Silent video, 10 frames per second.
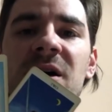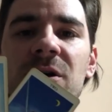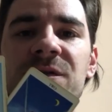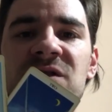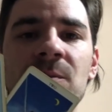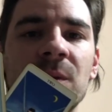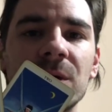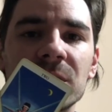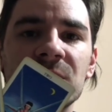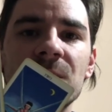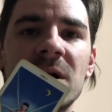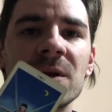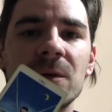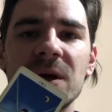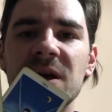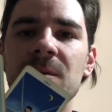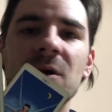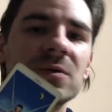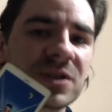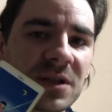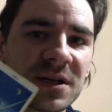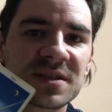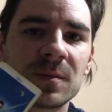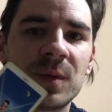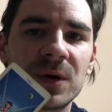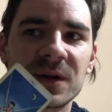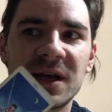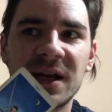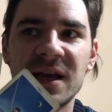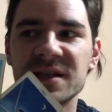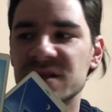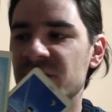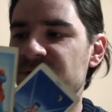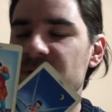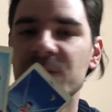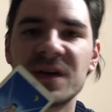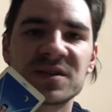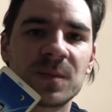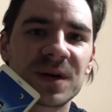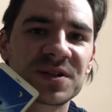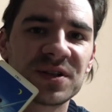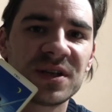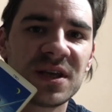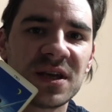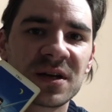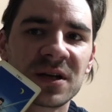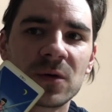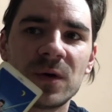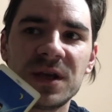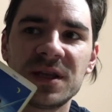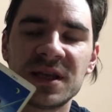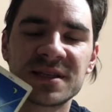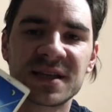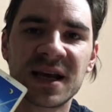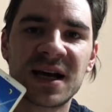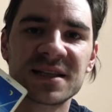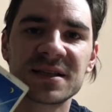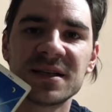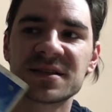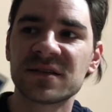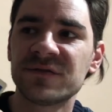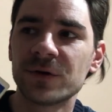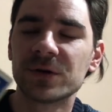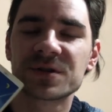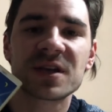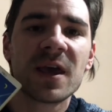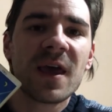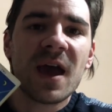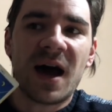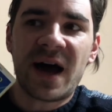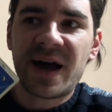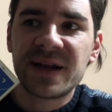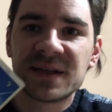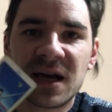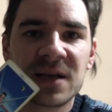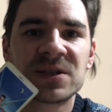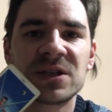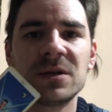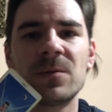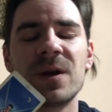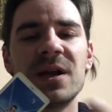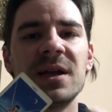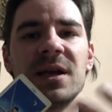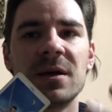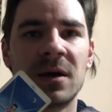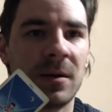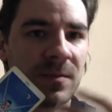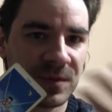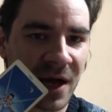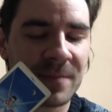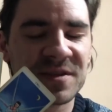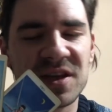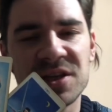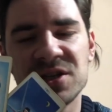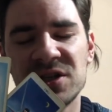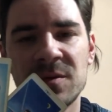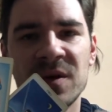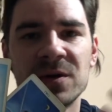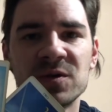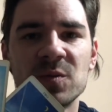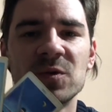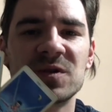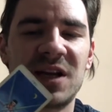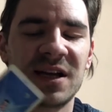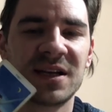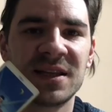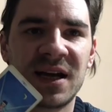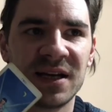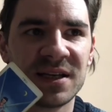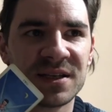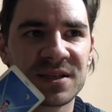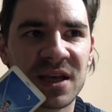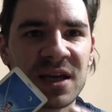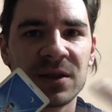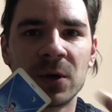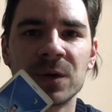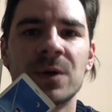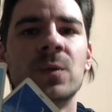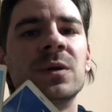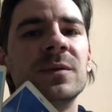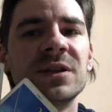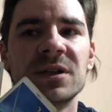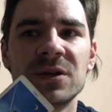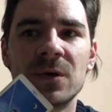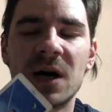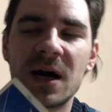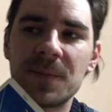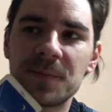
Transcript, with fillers: a lot of support throughout the week, emotionally support that is, from this person here, the Queen. It's a catalyst of yours. And uh, she really, uh, I'm saying she because most likely that is a, an older woman than you are.